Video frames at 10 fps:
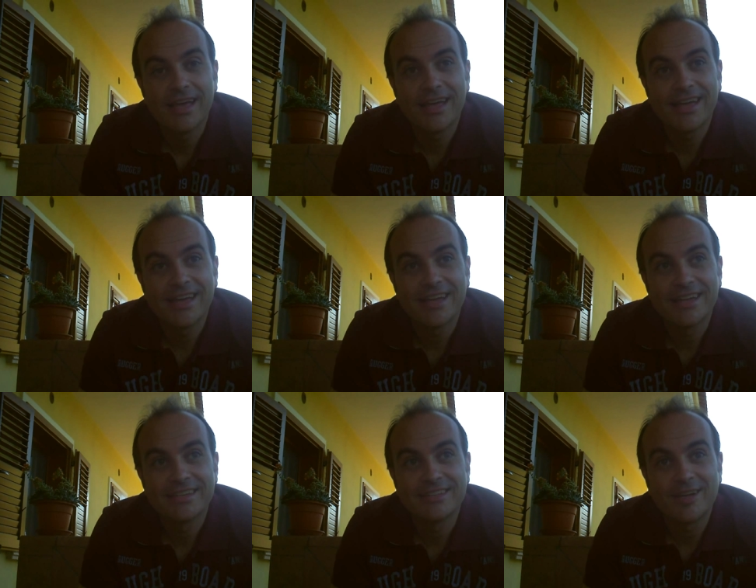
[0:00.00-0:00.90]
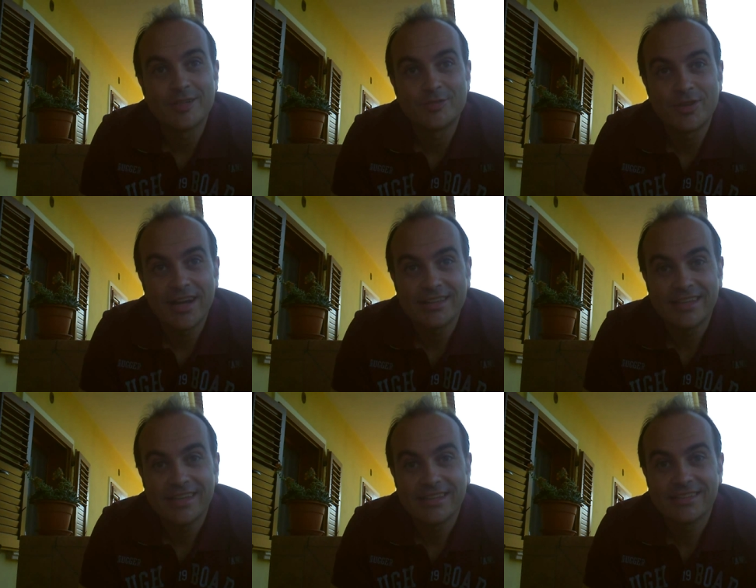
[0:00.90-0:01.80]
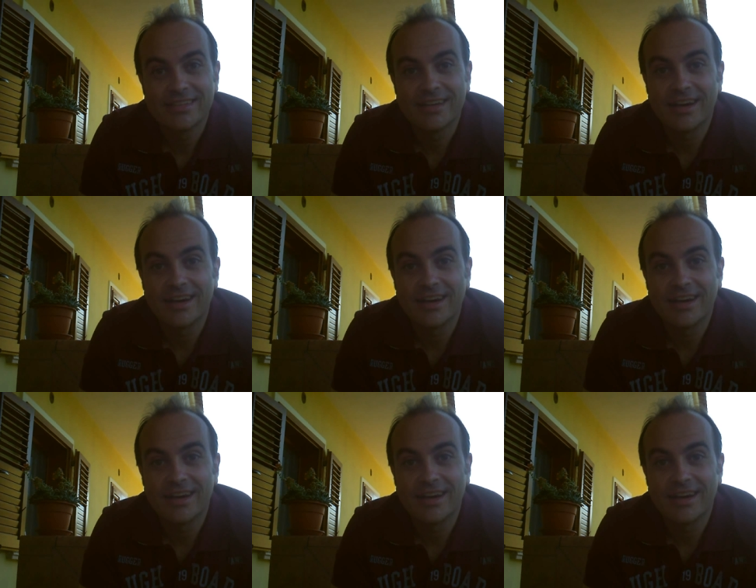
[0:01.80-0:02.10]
and I read it,